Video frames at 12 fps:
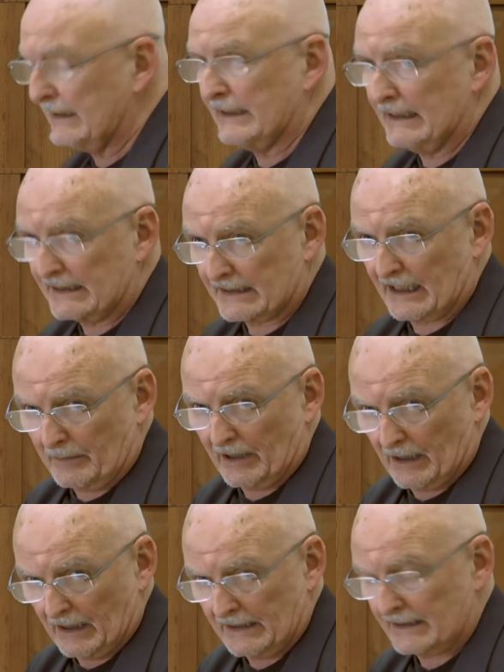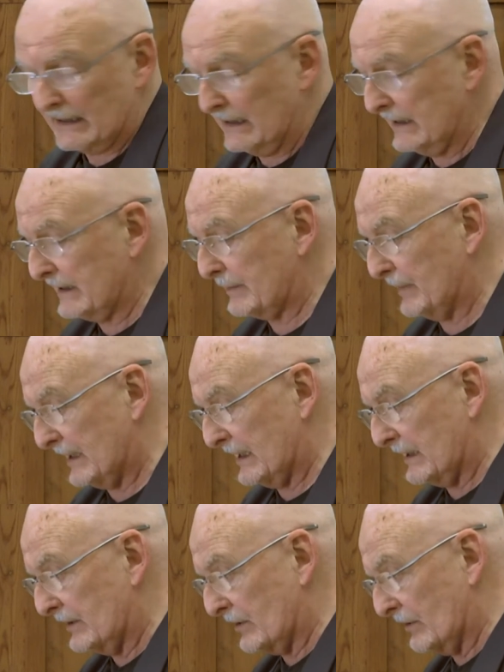destabilize his
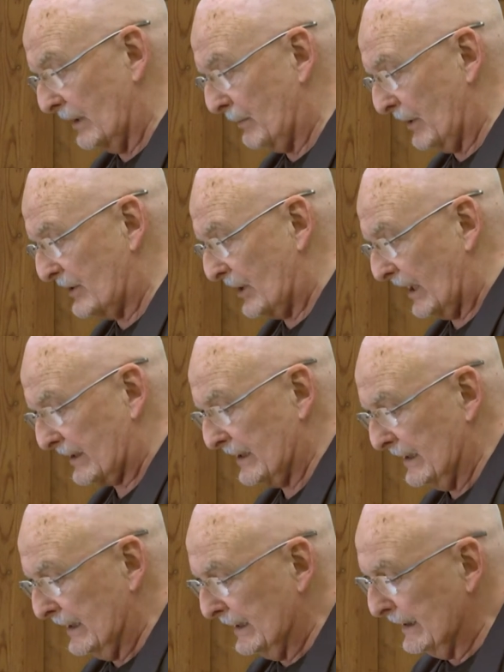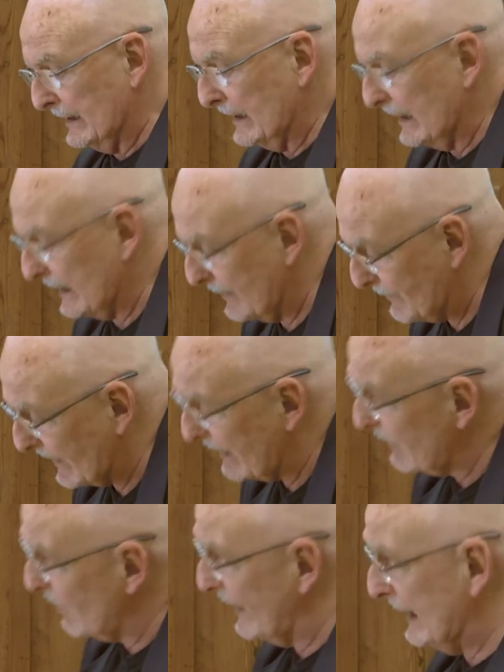particular Tory project. Um,
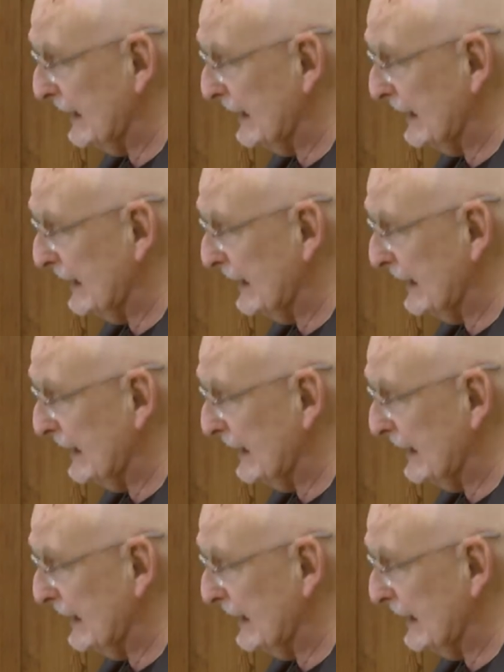when